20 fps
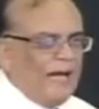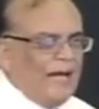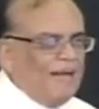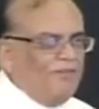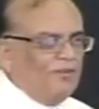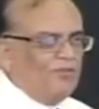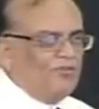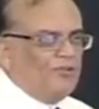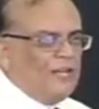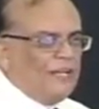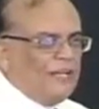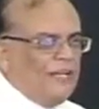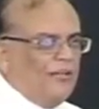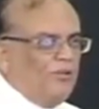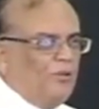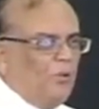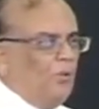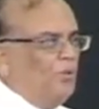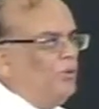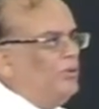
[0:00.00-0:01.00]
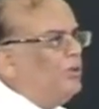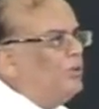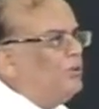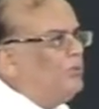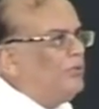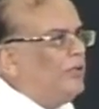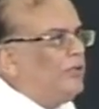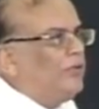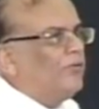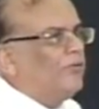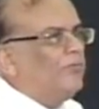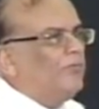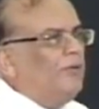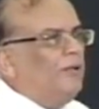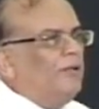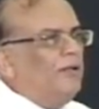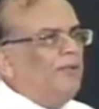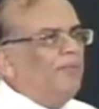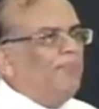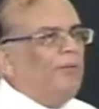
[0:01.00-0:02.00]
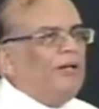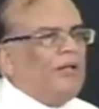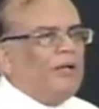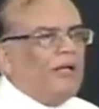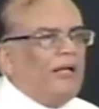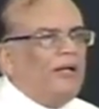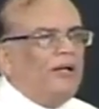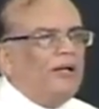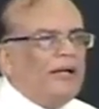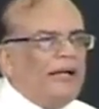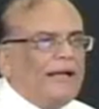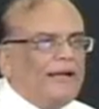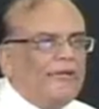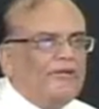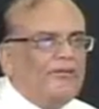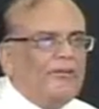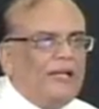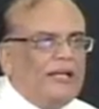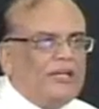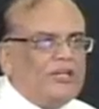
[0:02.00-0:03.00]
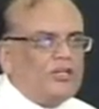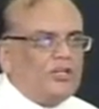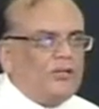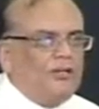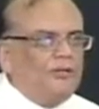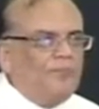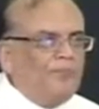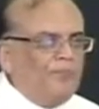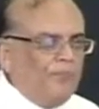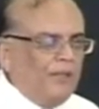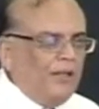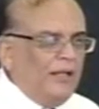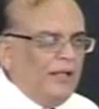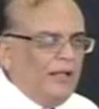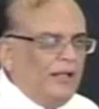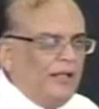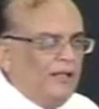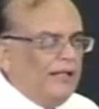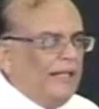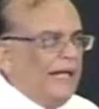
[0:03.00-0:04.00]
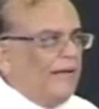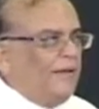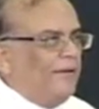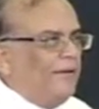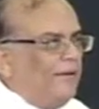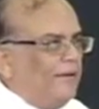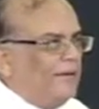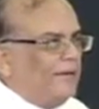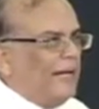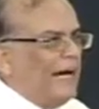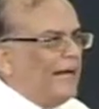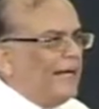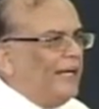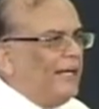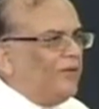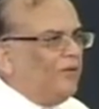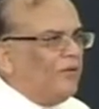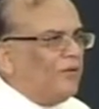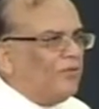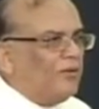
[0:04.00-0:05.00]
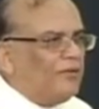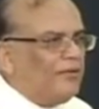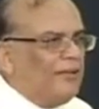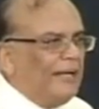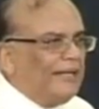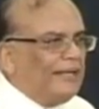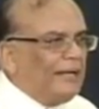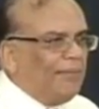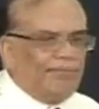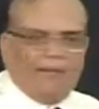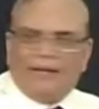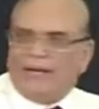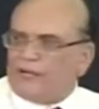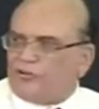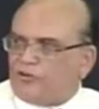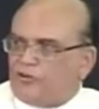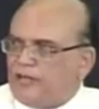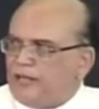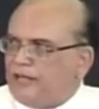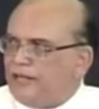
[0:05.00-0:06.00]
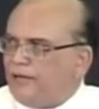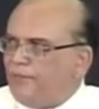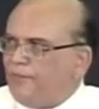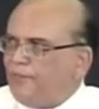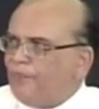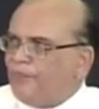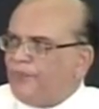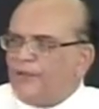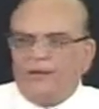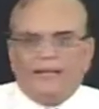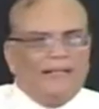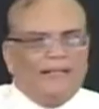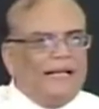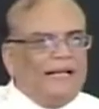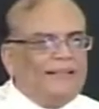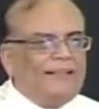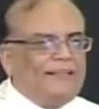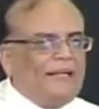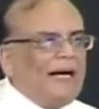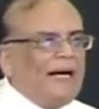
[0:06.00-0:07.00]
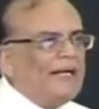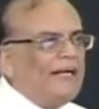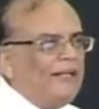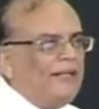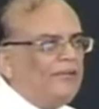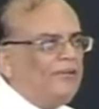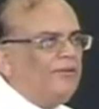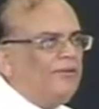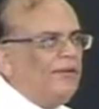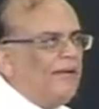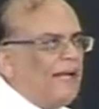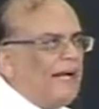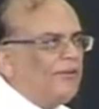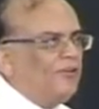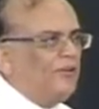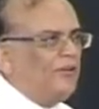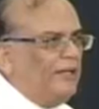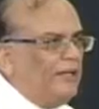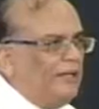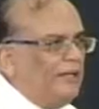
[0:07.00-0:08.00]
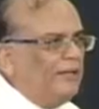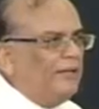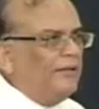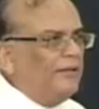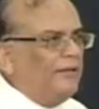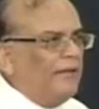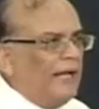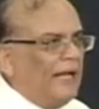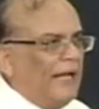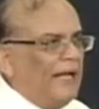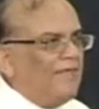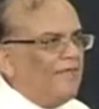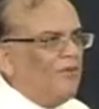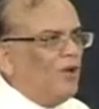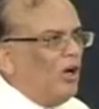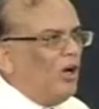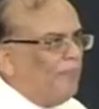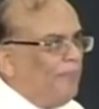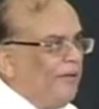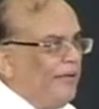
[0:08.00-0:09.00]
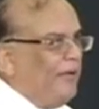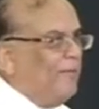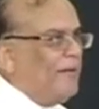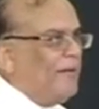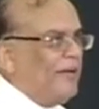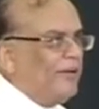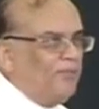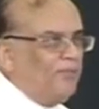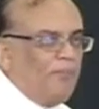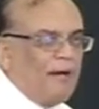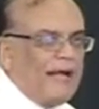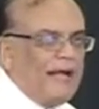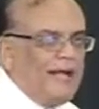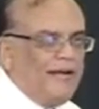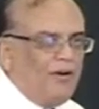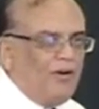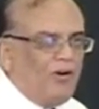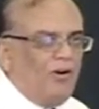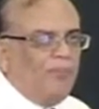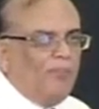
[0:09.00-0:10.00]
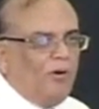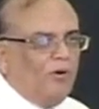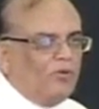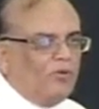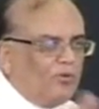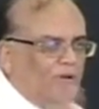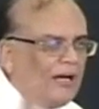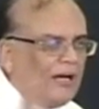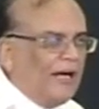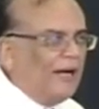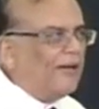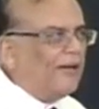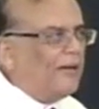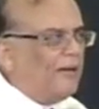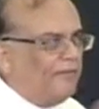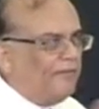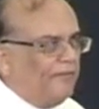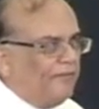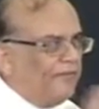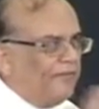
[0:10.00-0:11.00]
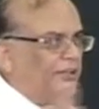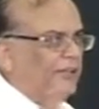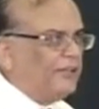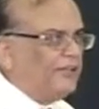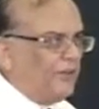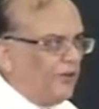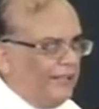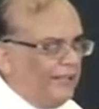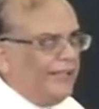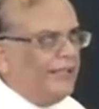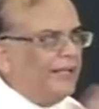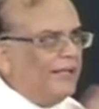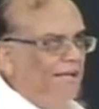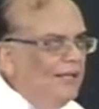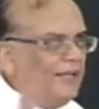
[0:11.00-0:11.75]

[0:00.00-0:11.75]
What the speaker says: I was taking through you this particular reconciliation, that the target which was set up last year, that target actually have not been met by almost 153